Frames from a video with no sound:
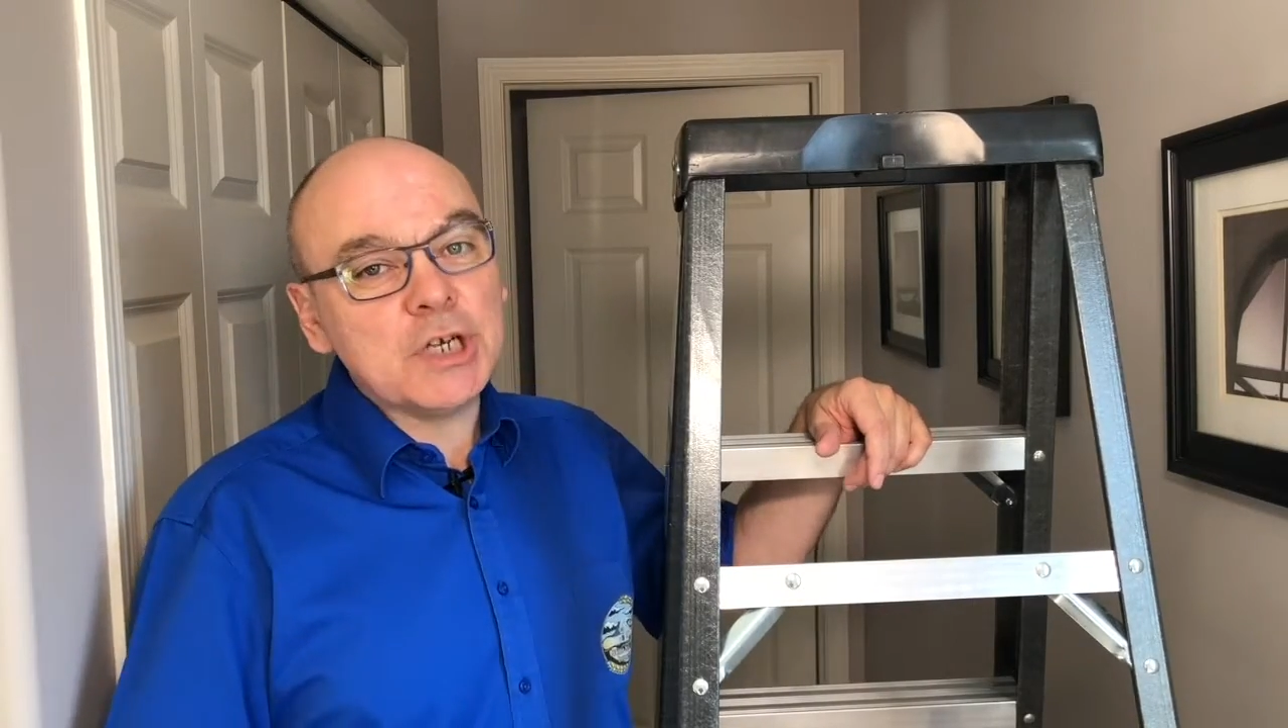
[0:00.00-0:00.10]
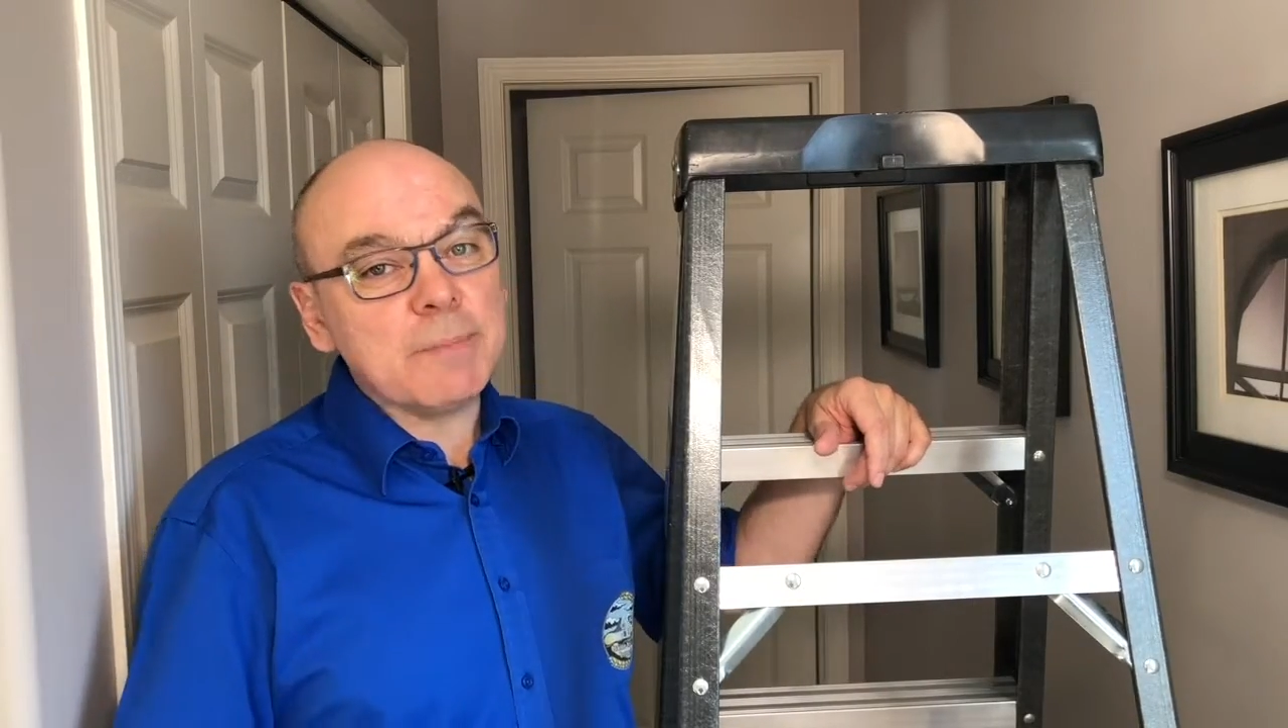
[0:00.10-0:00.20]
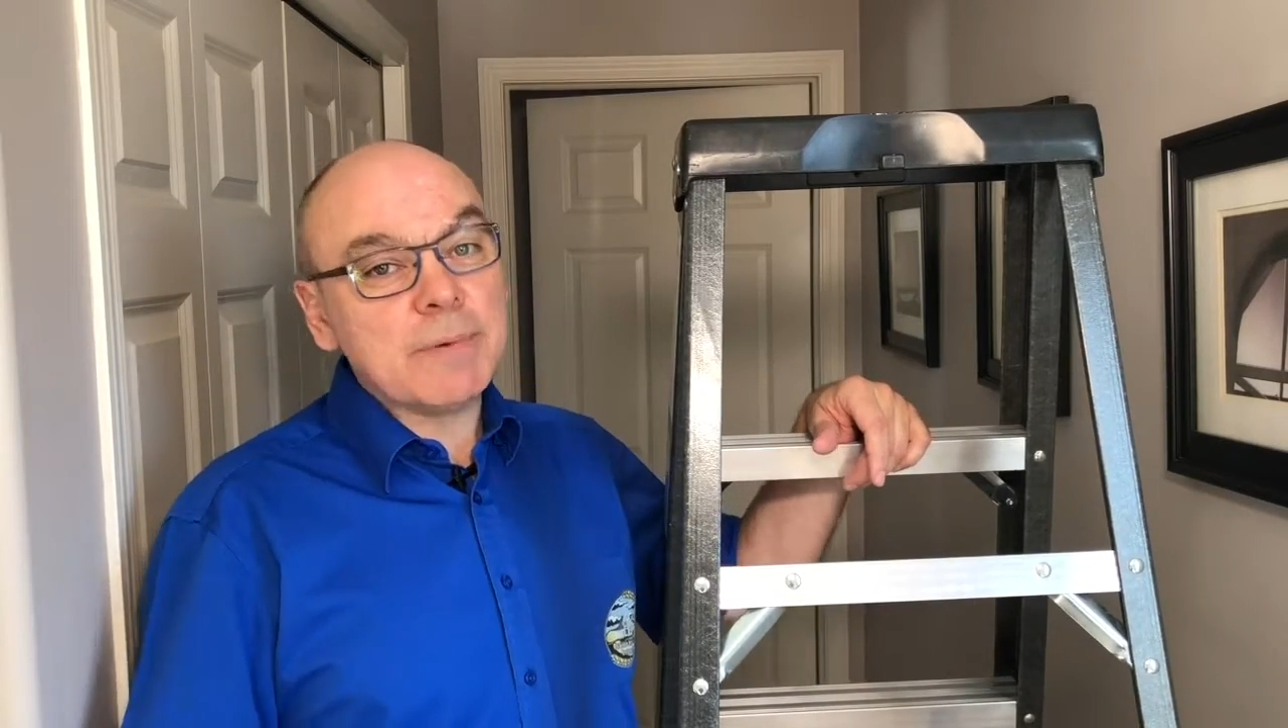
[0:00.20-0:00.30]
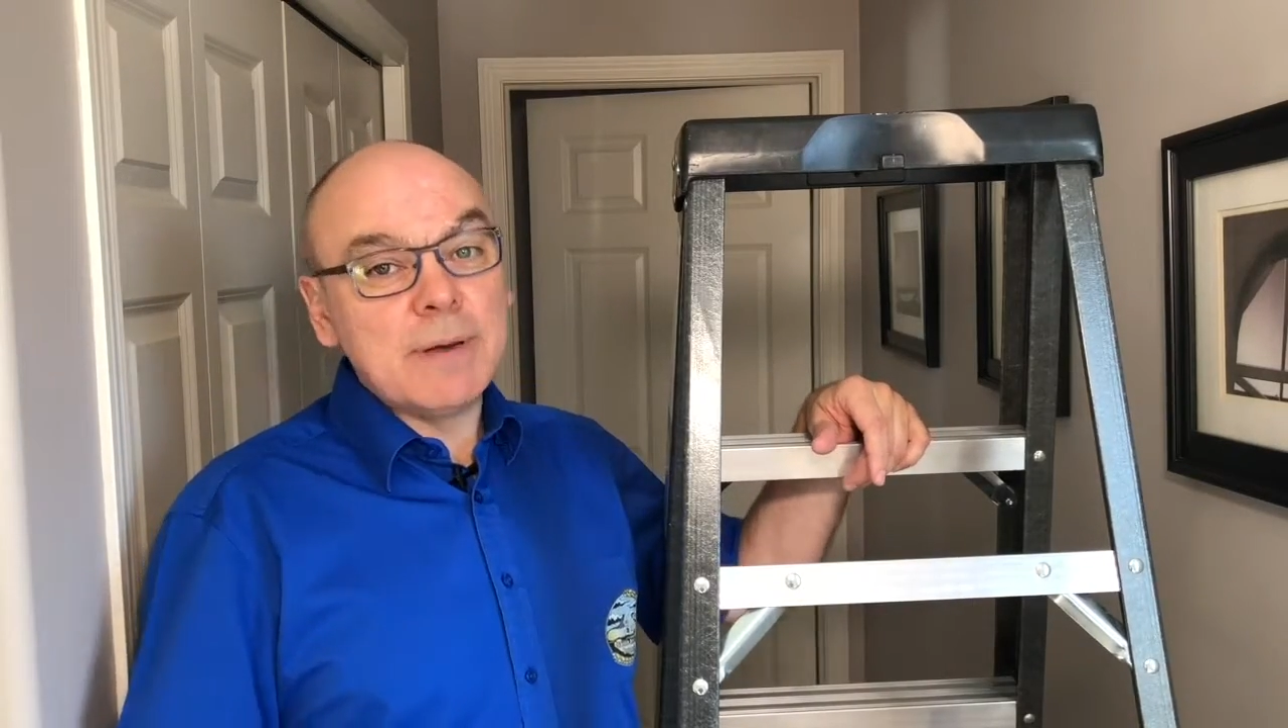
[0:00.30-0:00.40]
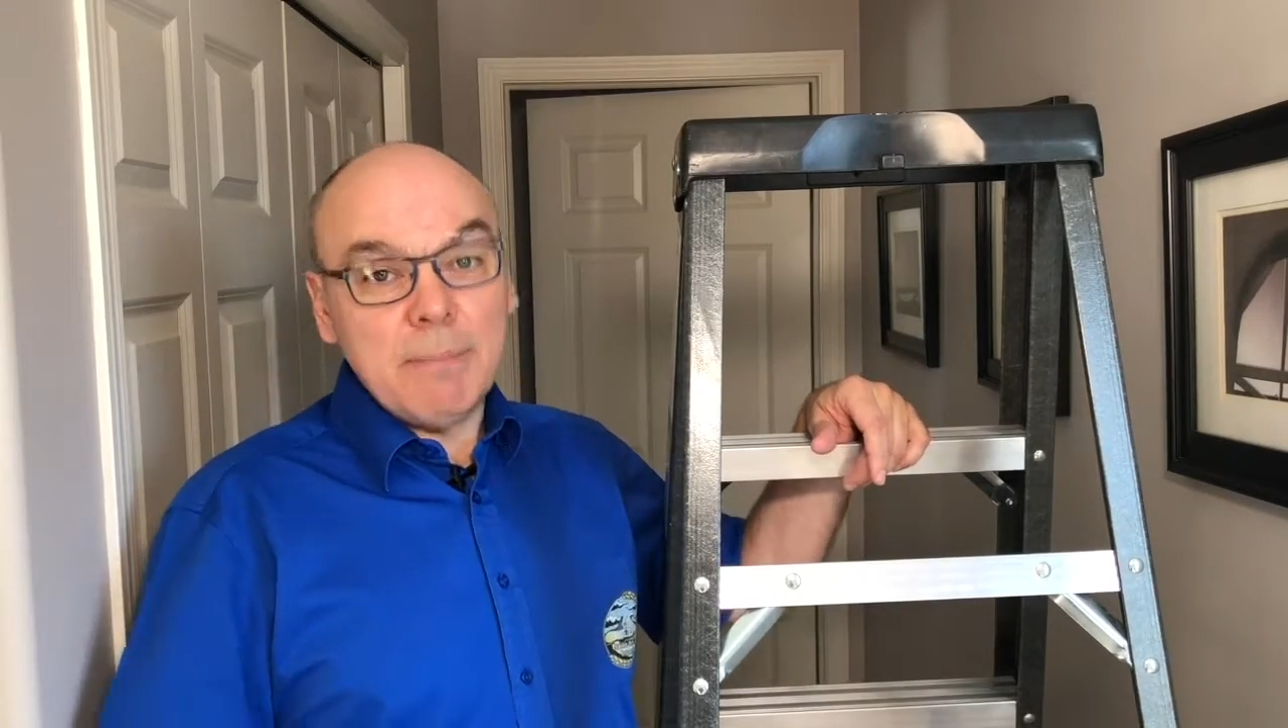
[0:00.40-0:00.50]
tip,